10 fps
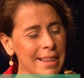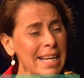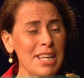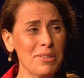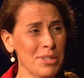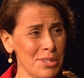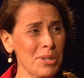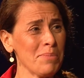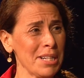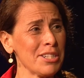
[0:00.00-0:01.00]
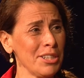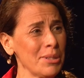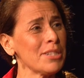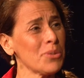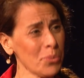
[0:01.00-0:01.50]
Thank you so much,
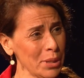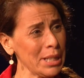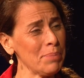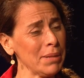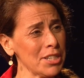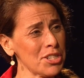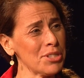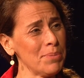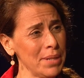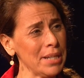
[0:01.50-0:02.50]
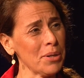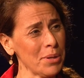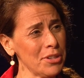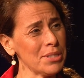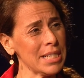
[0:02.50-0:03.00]
Lou. It's really a pleasure to be here
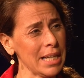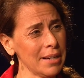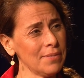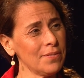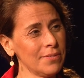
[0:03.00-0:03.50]
with you today.